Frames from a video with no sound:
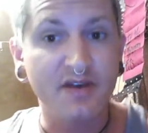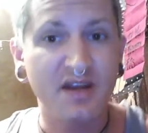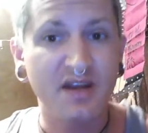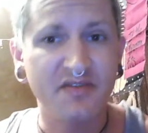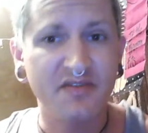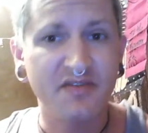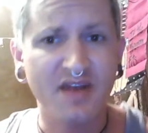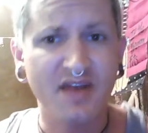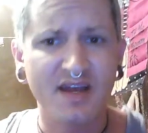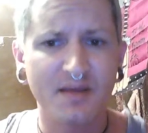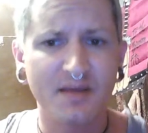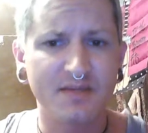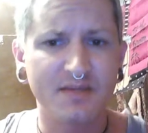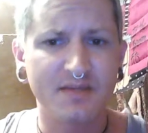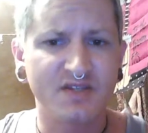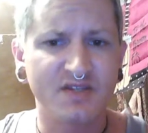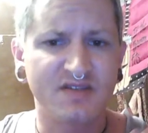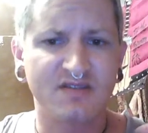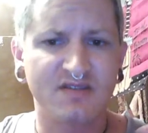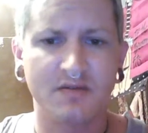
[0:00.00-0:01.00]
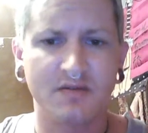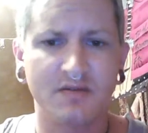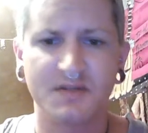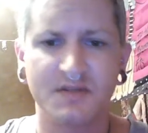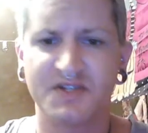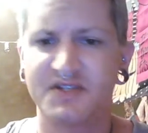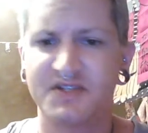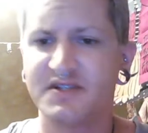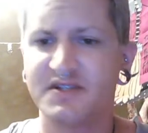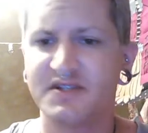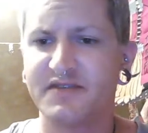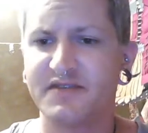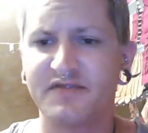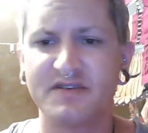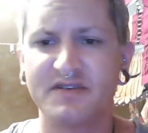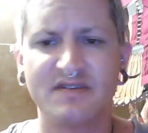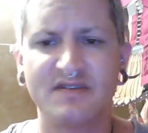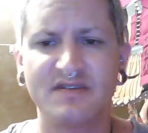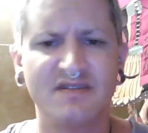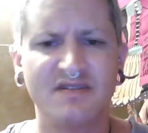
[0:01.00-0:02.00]
of guy. I mean, just so much
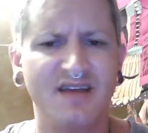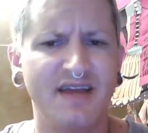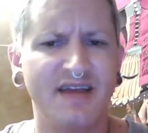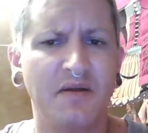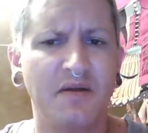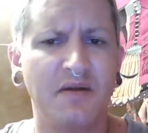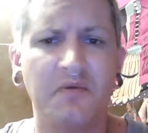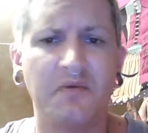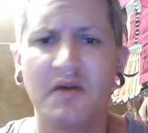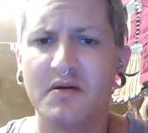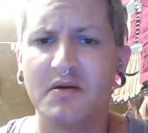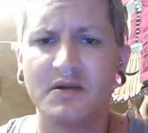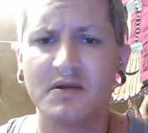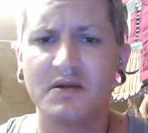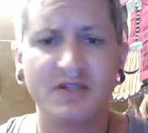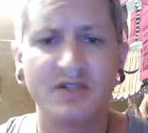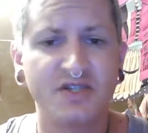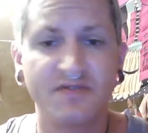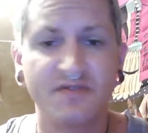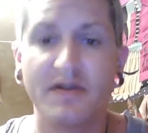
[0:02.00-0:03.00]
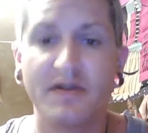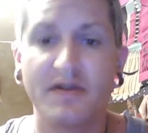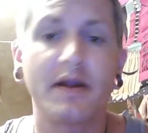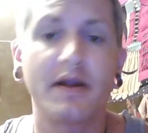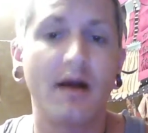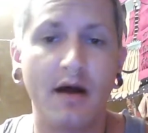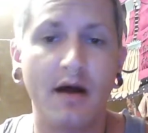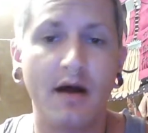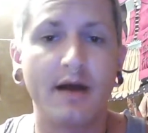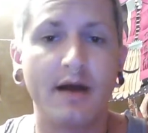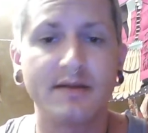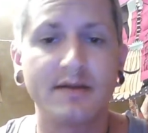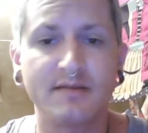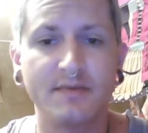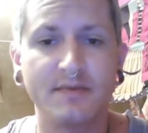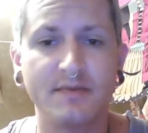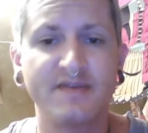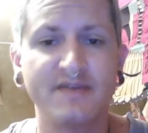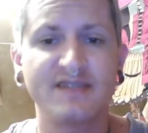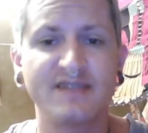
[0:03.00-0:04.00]
different, I don't know. It's just very odd,
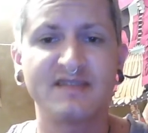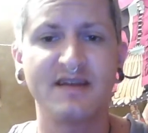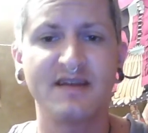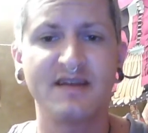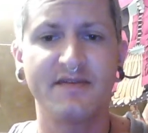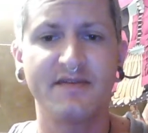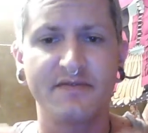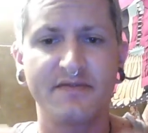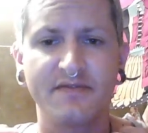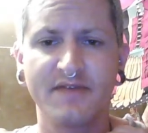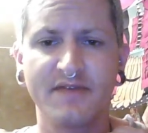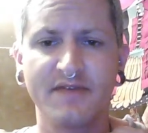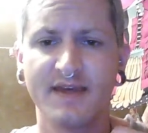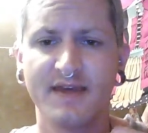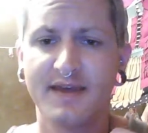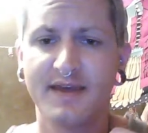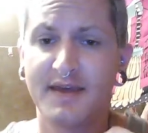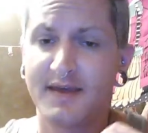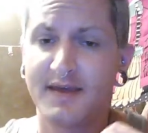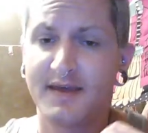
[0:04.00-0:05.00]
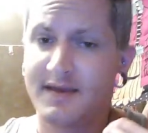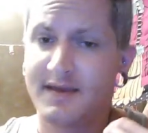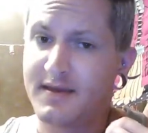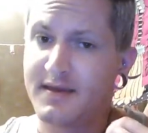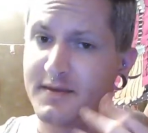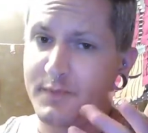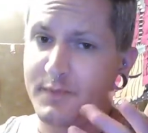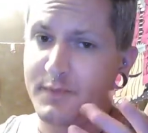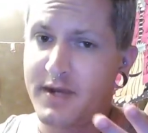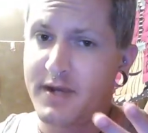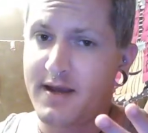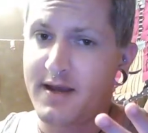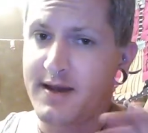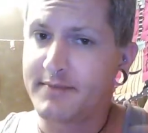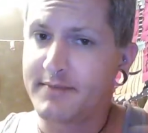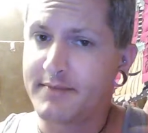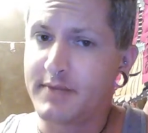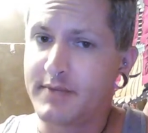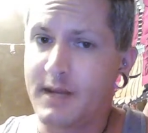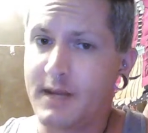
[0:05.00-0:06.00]
some of his stuff. Pretty
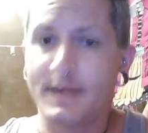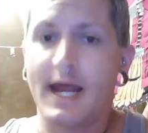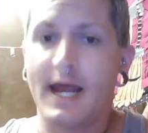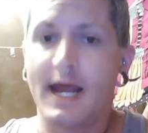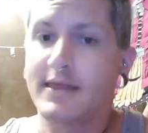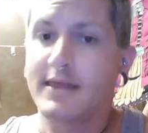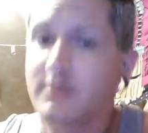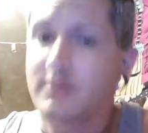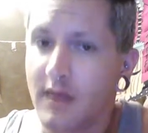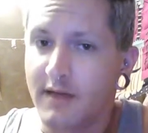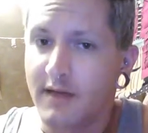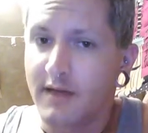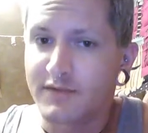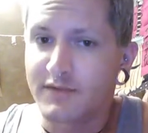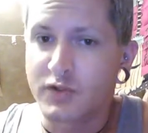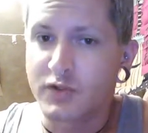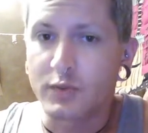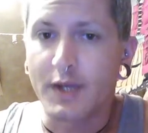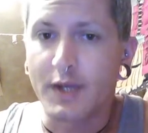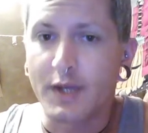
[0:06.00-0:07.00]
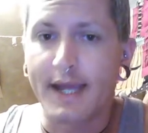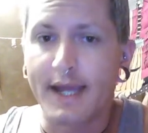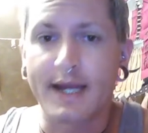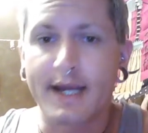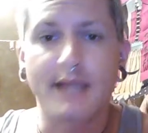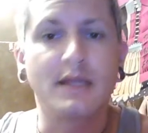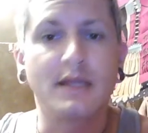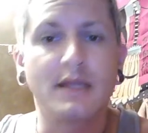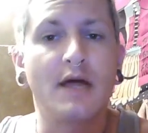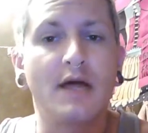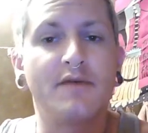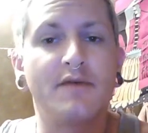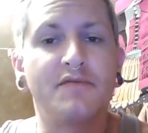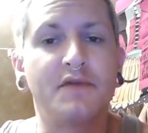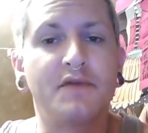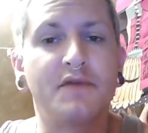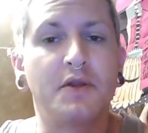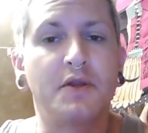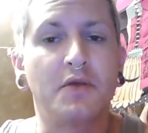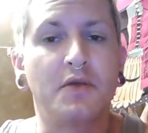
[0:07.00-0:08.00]
odd, but I mean, I love Tubal Cain. I love,
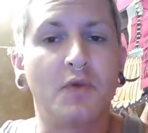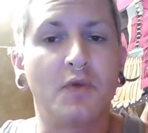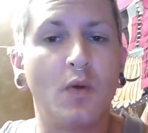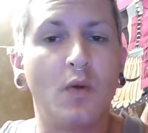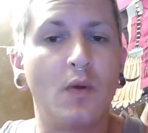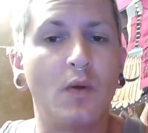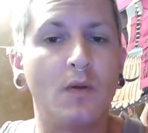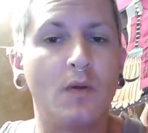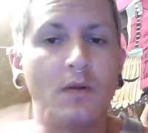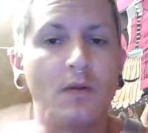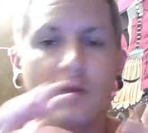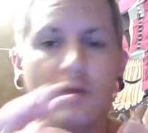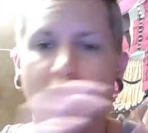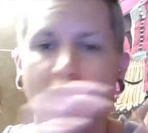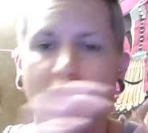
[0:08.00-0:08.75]
you know, the whole